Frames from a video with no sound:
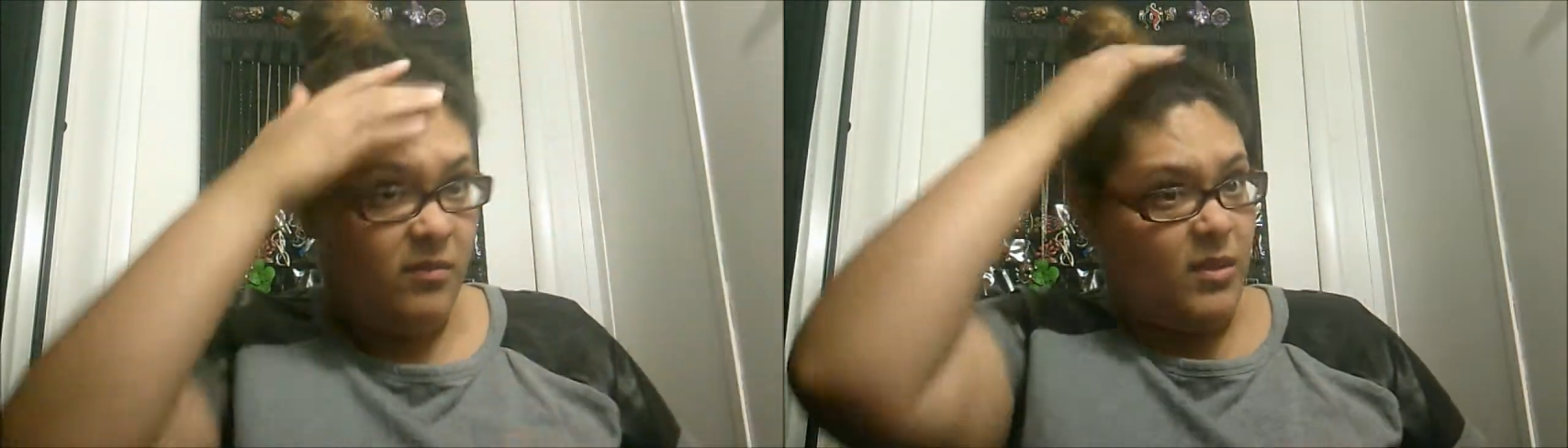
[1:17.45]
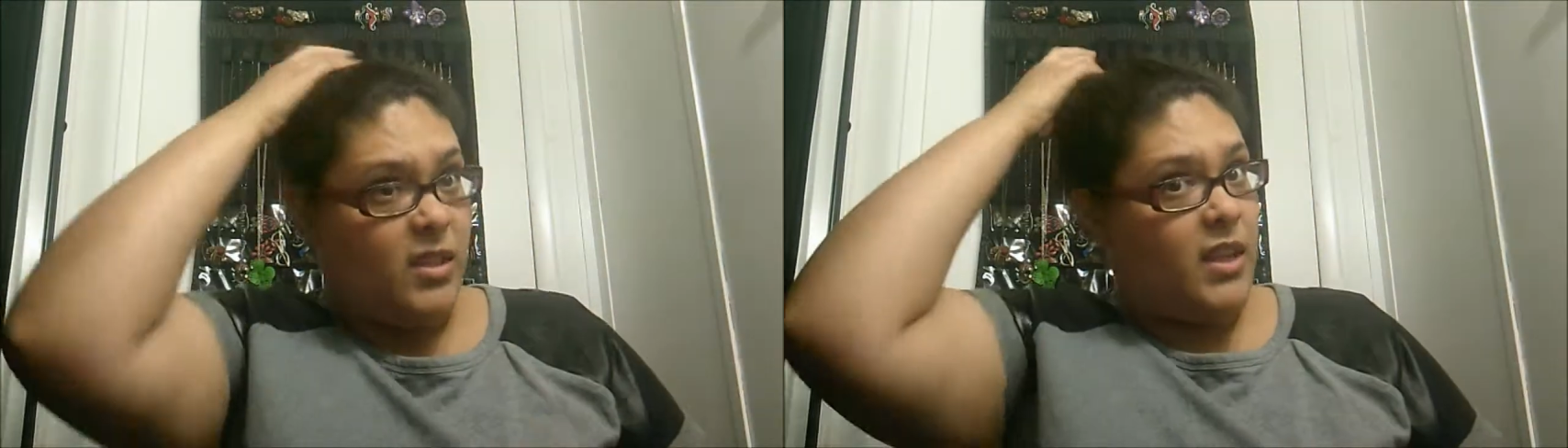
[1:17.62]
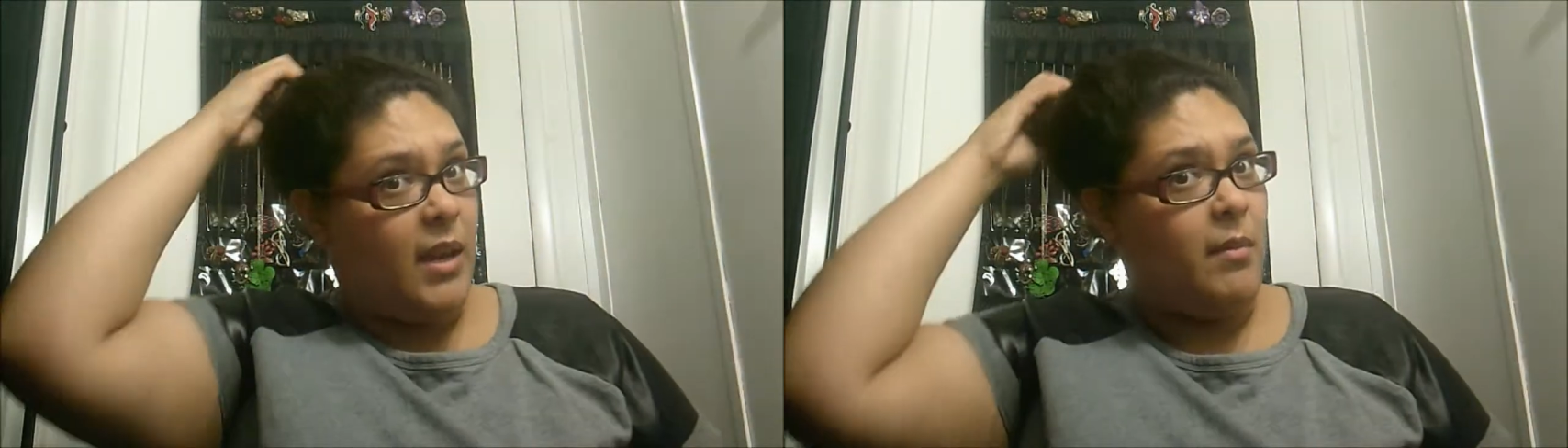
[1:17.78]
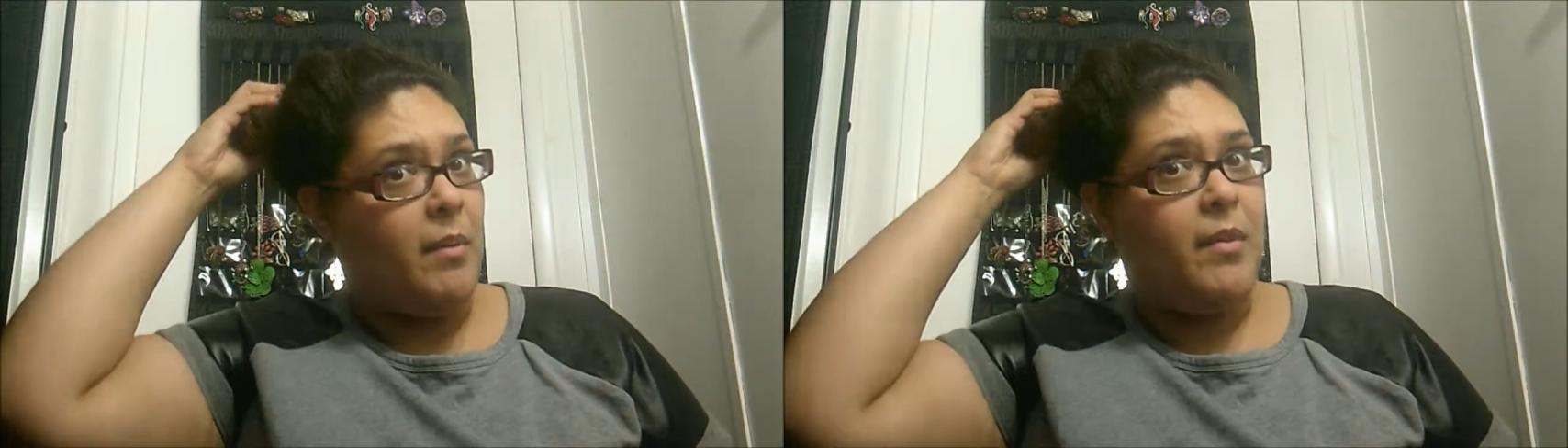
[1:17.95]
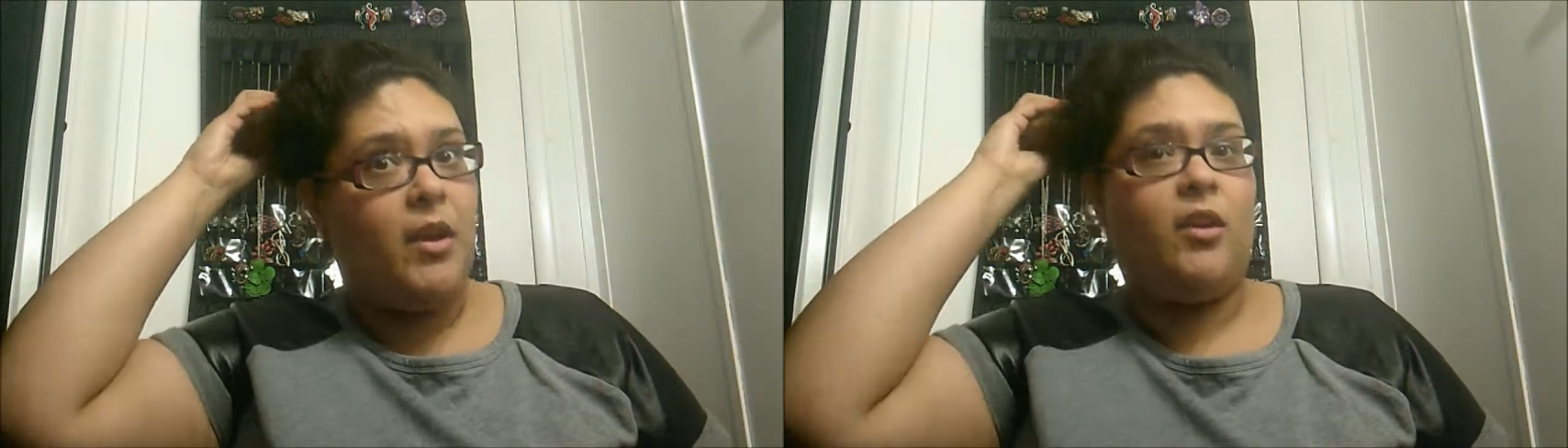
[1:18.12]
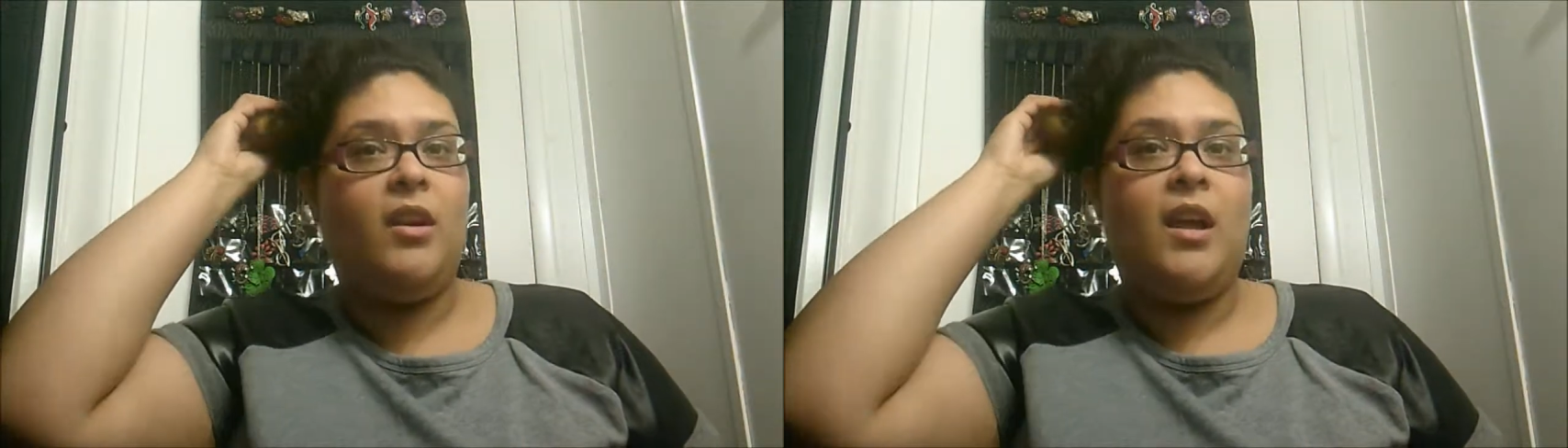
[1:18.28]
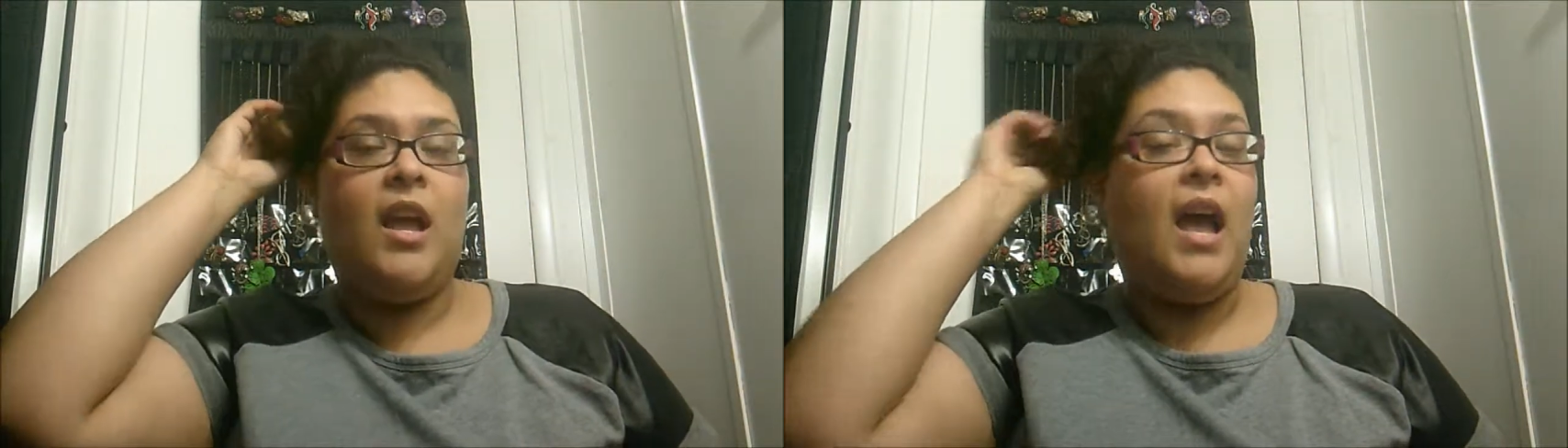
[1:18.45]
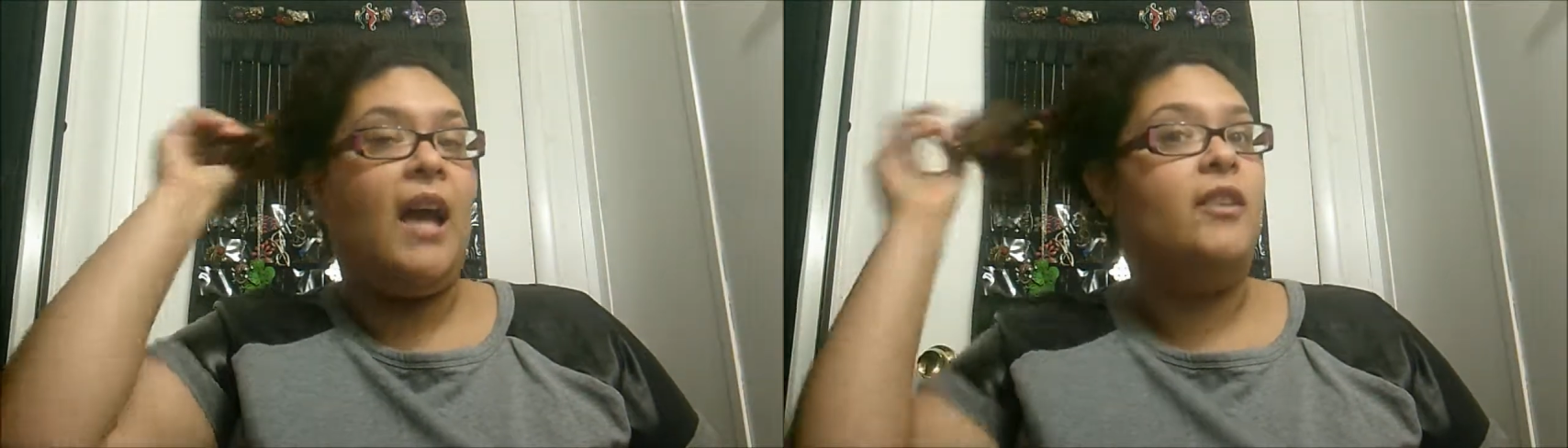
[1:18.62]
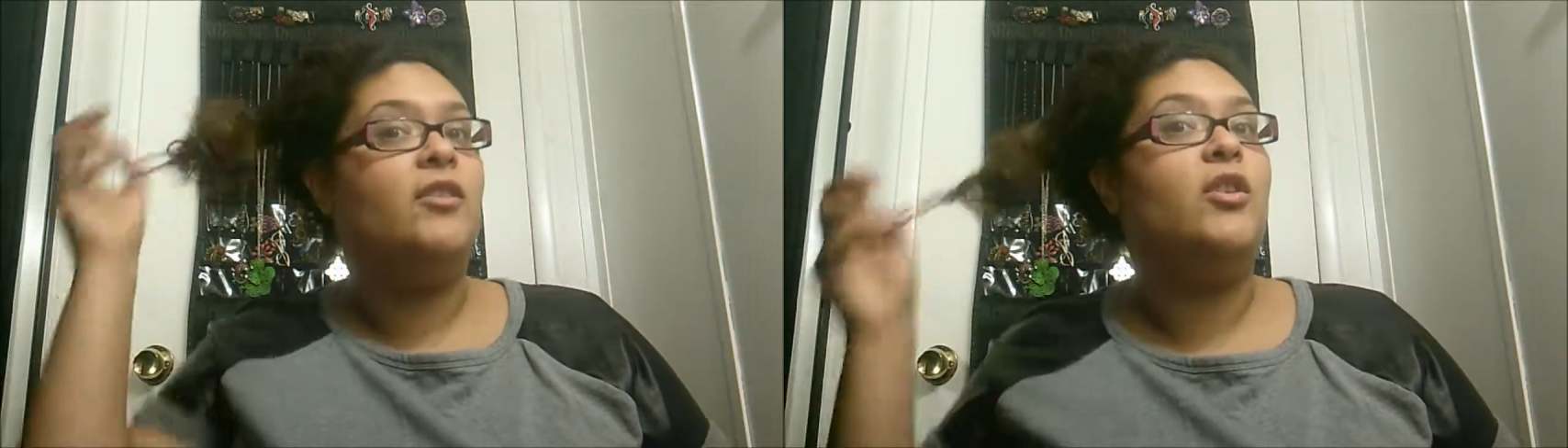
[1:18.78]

Just get my mirror. Used